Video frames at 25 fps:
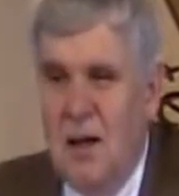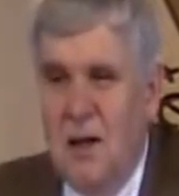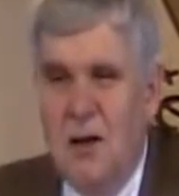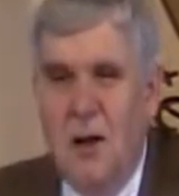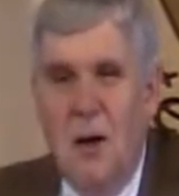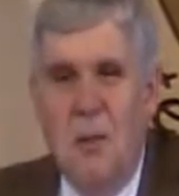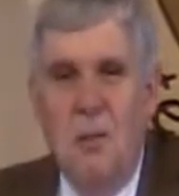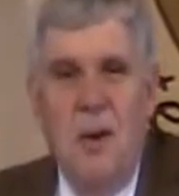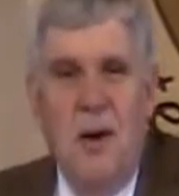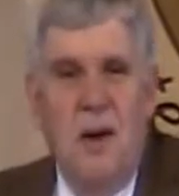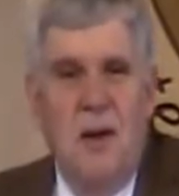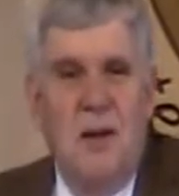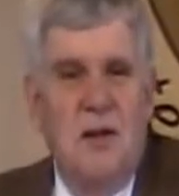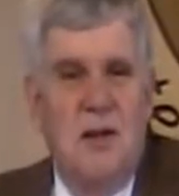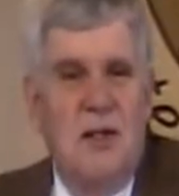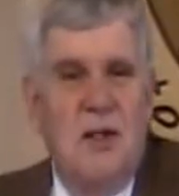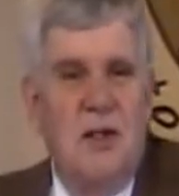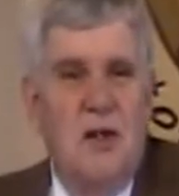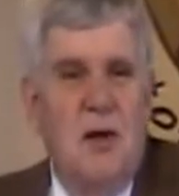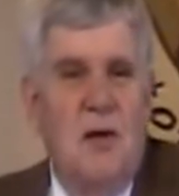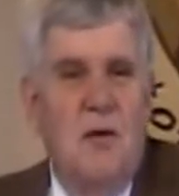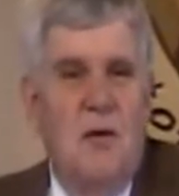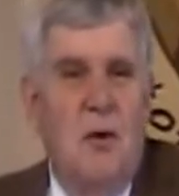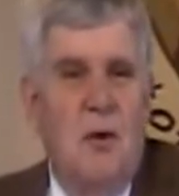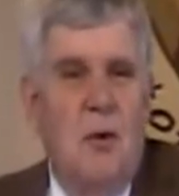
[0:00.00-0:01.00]
You know, brethren,
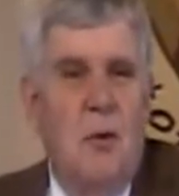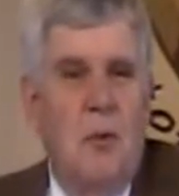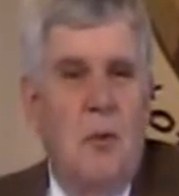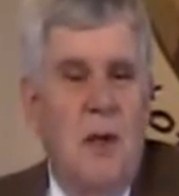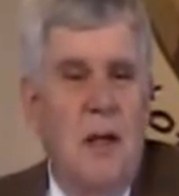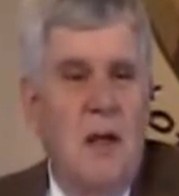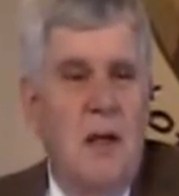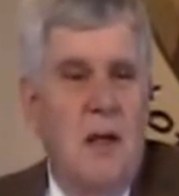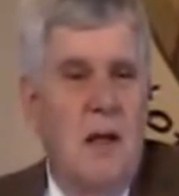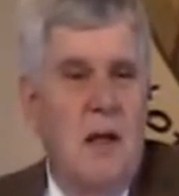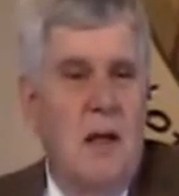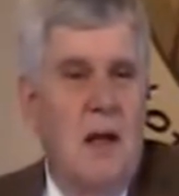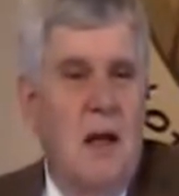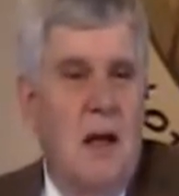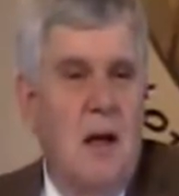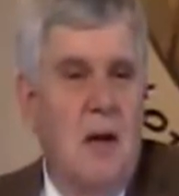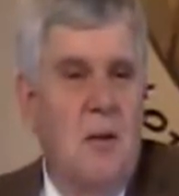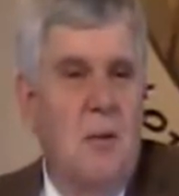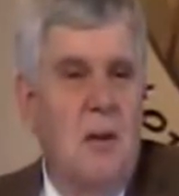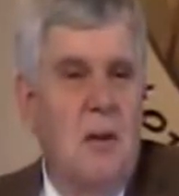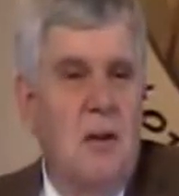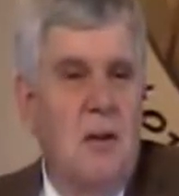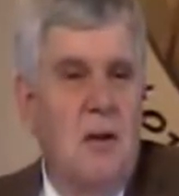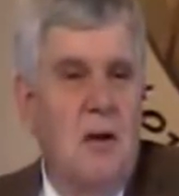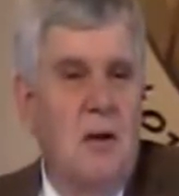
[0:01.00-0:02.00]
just over a week ago,
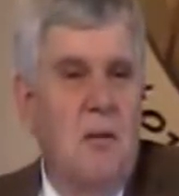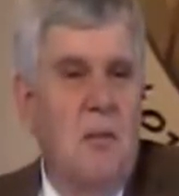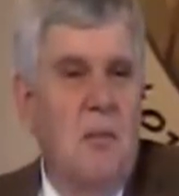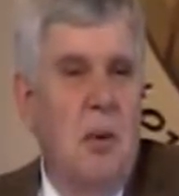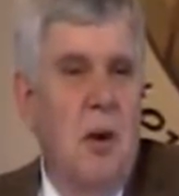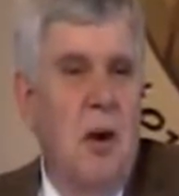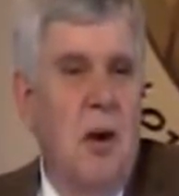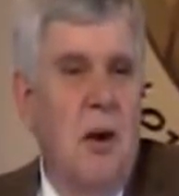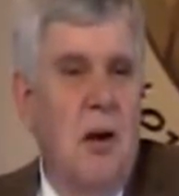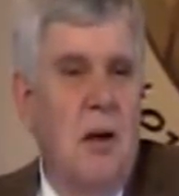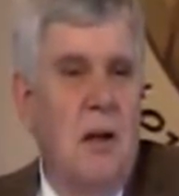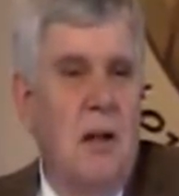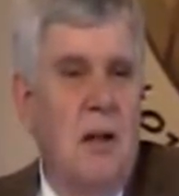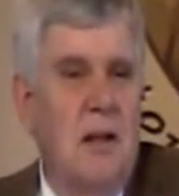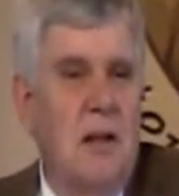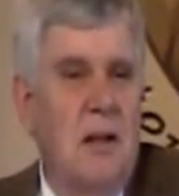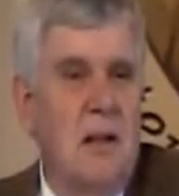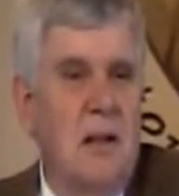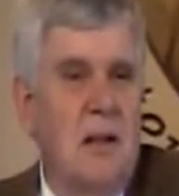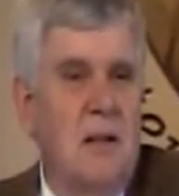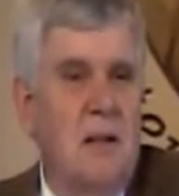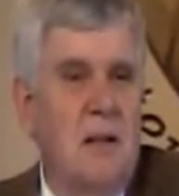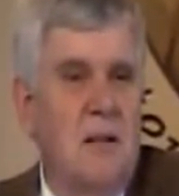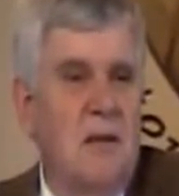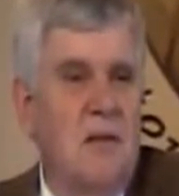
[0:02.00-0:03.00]
we took part
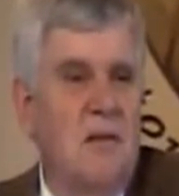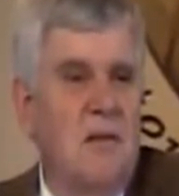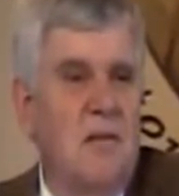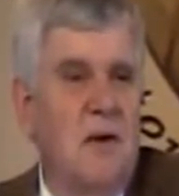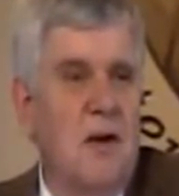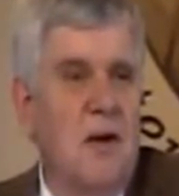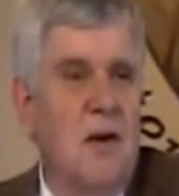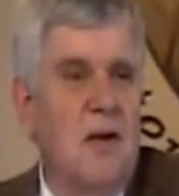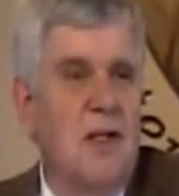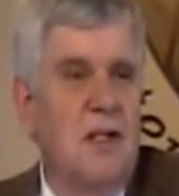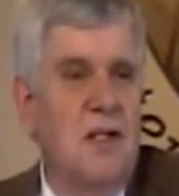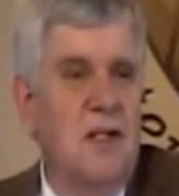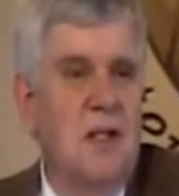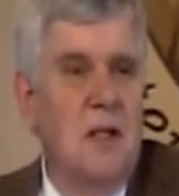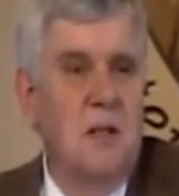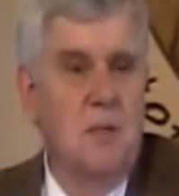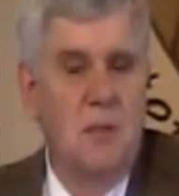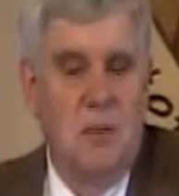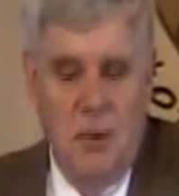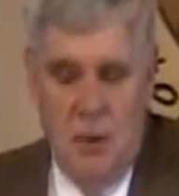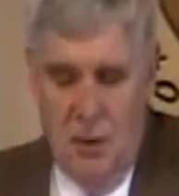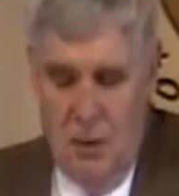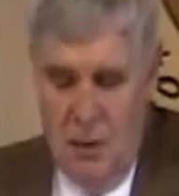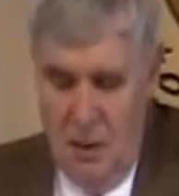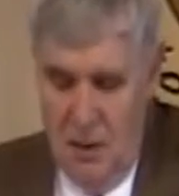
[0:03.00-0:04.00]
in a very
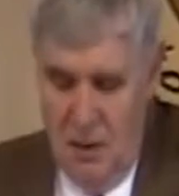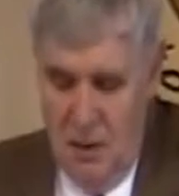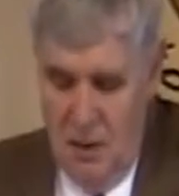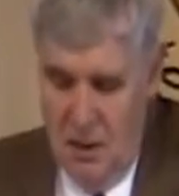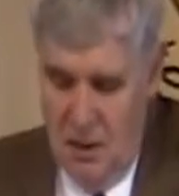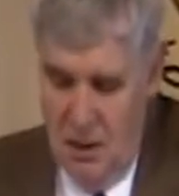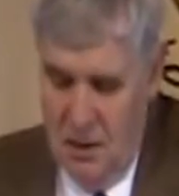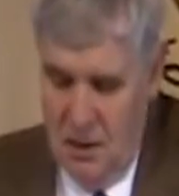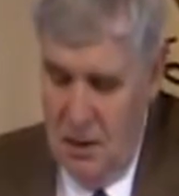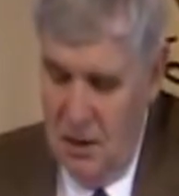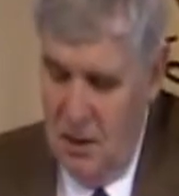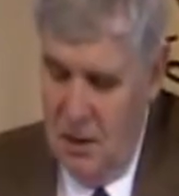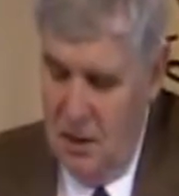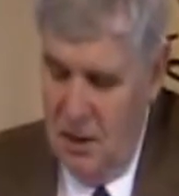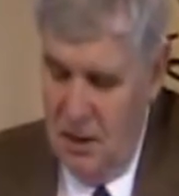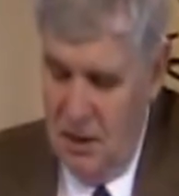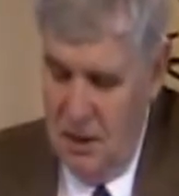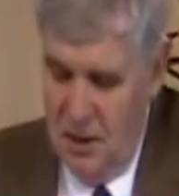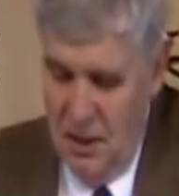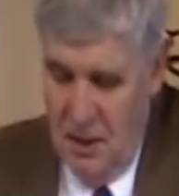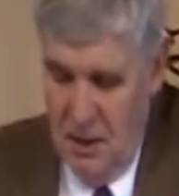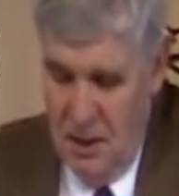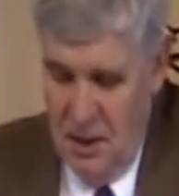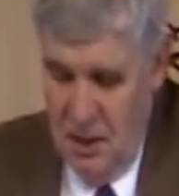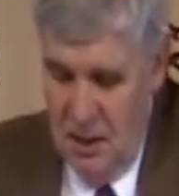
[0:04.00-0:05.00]
similar
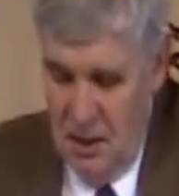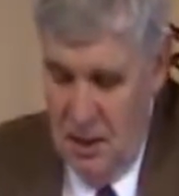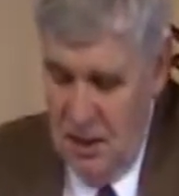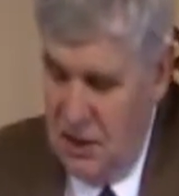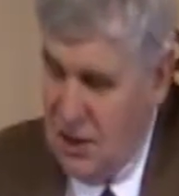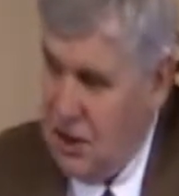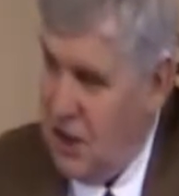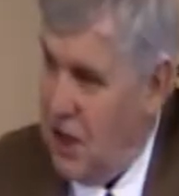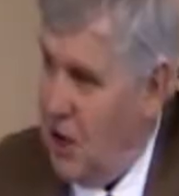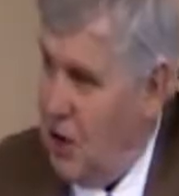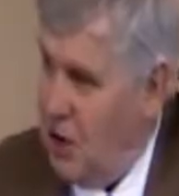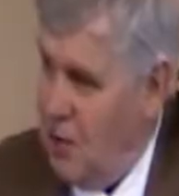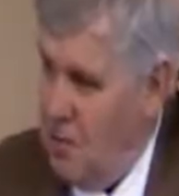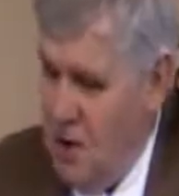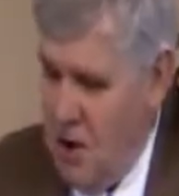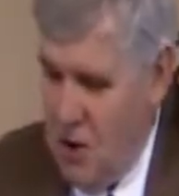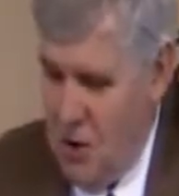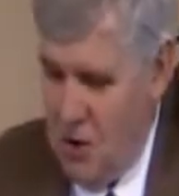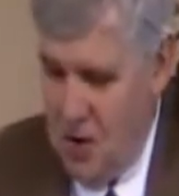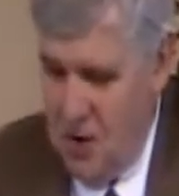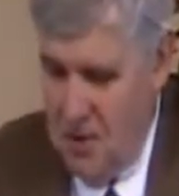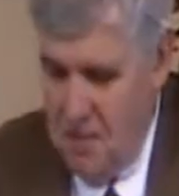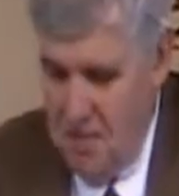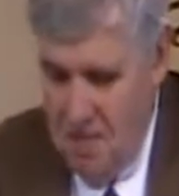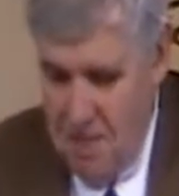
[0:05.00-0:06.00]

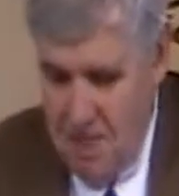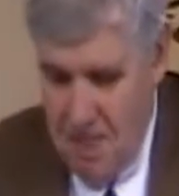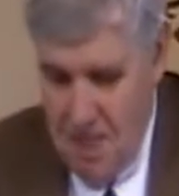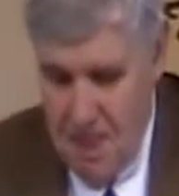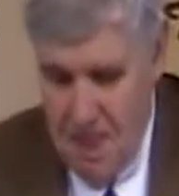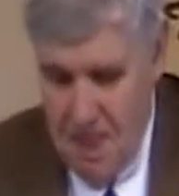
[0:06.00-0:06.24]
ceremony.